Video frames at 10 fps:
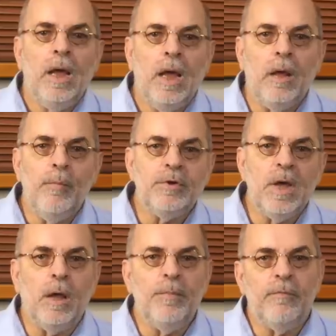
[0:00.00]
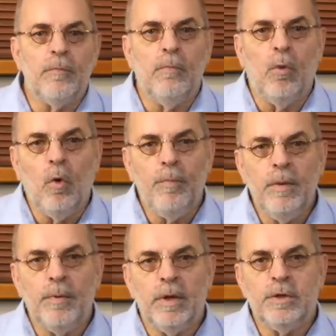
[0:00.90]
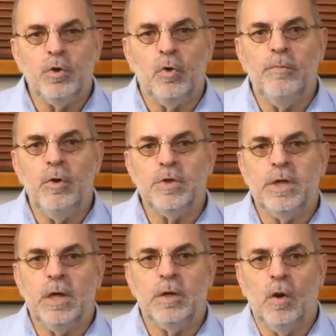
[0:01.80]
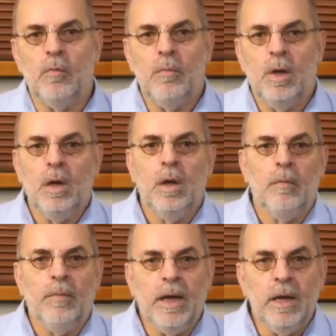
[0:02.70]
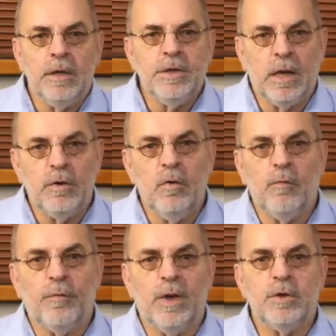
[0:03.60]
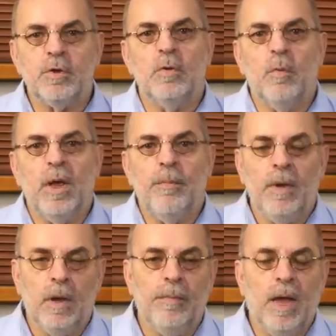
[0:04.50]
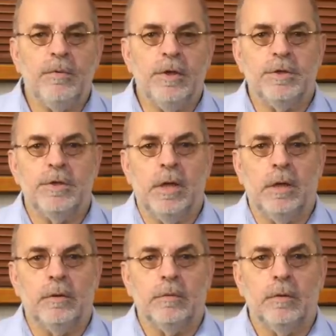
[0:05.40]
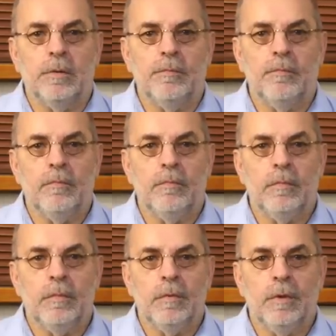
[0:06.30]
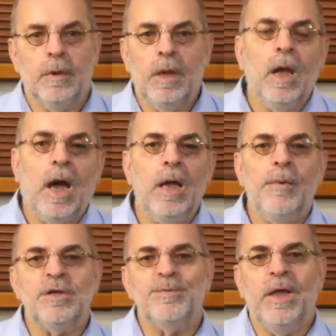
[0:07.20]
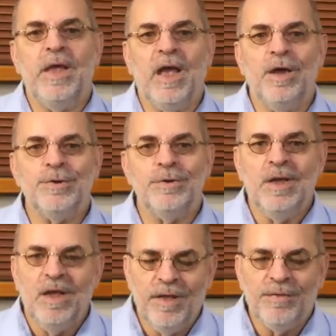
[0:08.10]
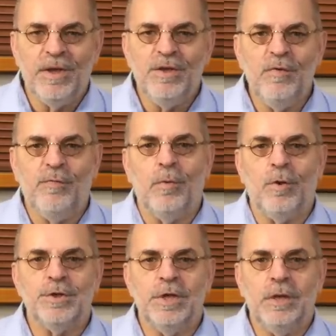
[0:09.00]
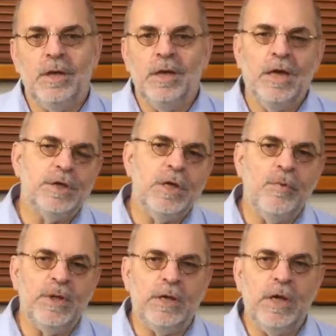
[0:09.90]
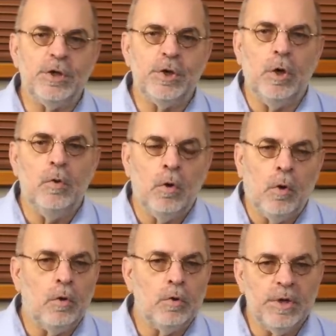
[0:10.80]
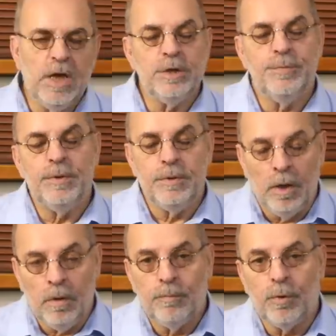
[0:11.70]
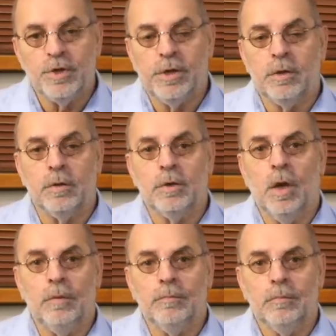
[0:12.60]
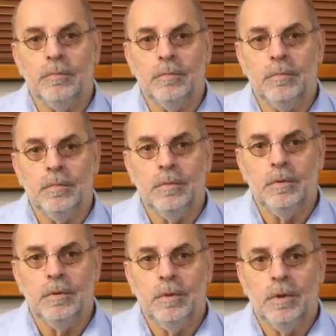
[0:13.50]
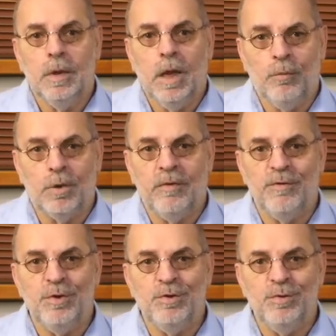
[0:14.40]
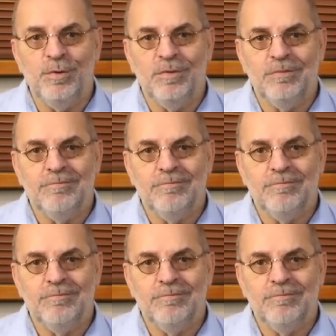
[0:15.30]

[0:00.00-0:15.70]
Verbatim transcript: Help me to help even more people enjoy music at home by telling your friends on the web about this channel. I'm Hans Beekhuizen, thank you for watching and see you in the next show or on the h b project dot com. And whatever you do,